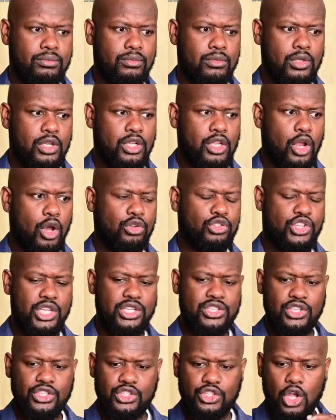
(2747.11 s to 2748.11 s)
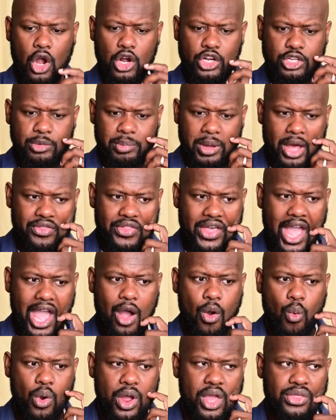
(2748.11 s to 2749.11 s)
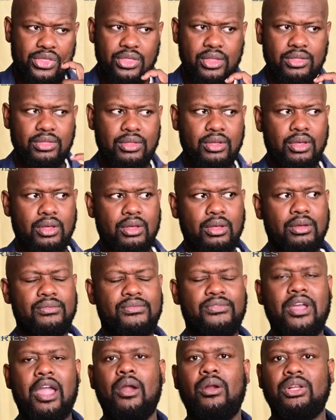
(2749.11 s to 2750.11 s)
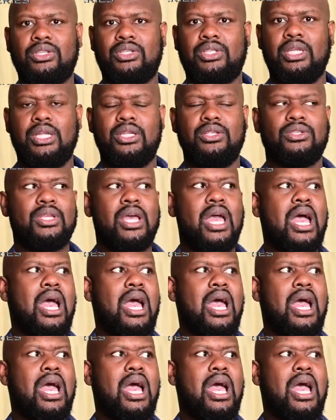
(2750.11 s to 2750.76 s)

You know, Jesus talked about that with the Pharisees,